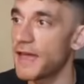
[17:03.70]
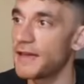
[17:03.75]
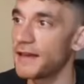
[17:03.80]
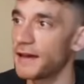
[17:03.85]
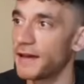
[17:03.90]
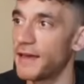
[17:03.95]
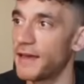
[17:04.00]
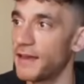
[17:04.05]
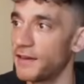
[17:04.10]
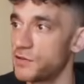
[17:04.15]
A
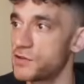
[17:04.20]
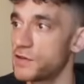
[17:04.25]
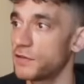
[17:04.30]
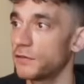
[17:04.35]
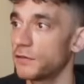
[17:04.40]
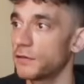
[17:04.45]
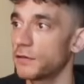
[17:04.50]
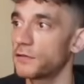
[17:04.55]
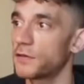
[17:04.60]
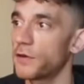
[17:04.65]
I
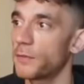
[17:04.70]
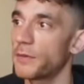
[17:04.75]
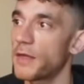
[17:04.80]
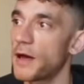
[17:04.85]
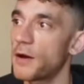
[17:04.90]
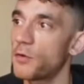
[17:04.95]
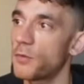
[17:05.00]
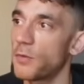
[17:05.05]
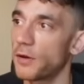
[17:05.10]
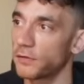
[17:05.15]
agents. On top of
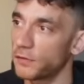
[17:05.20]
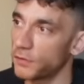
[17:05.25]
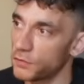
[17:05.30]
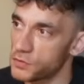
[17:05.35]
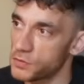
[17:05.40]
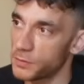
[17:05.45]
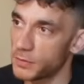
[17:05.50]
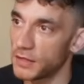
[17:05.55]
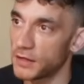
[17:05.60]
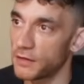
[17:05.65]
that, all my
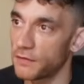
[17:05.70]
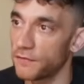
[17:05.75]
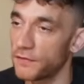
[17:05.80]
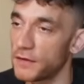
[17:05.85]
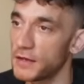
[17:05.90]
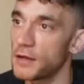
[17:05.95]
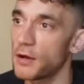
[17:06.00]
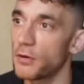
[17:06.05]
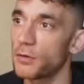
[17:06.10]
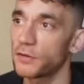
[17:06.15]
social media and
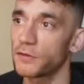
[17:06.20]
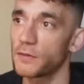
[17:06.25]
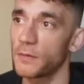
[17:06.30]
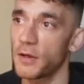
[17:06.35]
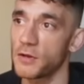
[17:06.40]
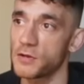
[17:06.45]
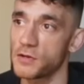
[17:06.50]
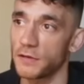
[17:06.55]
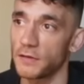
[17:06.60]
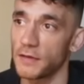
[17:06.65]
video
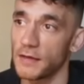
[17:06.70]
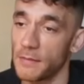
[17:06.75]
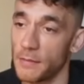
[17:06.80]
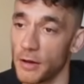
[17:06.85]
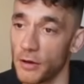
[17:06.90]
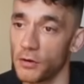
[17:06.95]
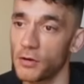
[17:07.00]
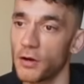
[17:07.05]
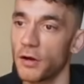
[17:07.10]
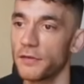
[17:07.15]
automations,
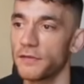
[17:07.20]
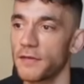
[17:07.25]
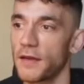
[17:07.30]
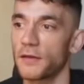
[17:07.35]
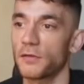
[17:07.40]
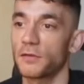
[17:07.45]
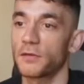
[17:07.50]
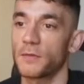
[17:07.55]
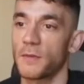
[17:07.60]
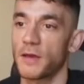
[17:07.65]
email and
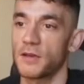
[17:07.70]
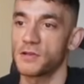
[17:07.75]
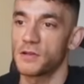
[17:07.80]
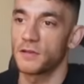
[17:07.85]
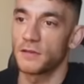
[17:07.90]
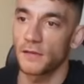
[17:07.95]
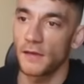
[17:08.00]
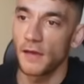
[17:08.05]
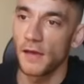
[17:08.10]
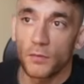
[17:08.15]
content
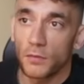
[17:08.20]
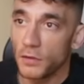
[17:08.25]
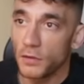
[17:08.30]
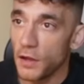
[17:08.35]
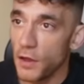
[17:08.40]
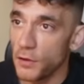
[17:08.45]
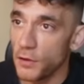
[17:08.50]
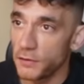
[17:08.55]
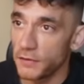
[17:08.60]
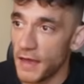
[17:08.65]
automations,
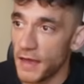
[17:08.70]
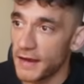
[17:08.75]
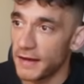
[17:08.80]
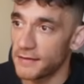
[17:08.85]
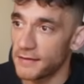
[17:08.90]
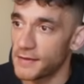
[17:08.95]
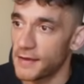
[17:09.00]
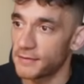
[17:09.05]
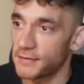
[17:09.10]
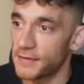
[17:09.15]
loads of N A ten